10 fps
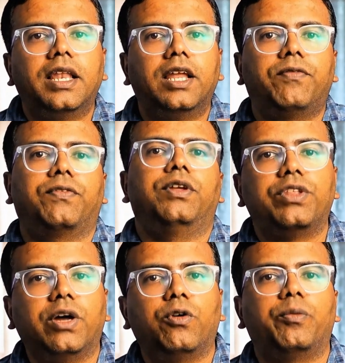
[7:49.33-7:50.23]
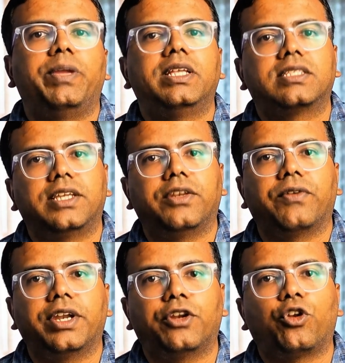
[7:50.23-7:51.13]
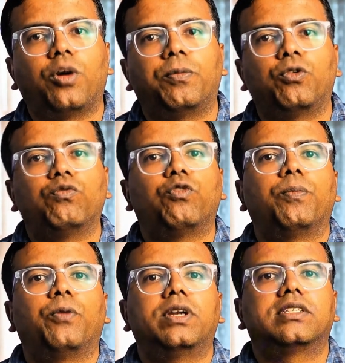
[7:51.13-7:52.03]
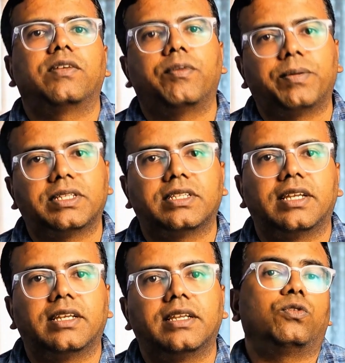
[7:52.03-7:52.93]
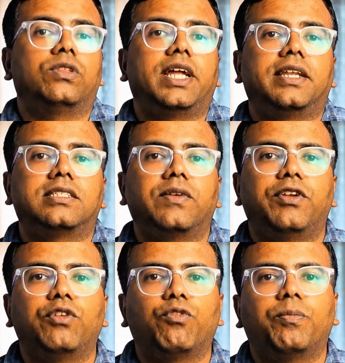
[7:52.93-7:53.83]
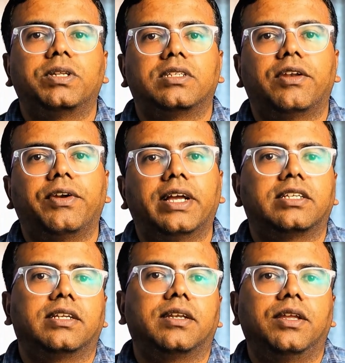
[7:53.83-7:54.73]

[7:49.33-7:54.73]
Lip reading: Left without being seen rate dropped to 4.7%, so that is 74% reduction.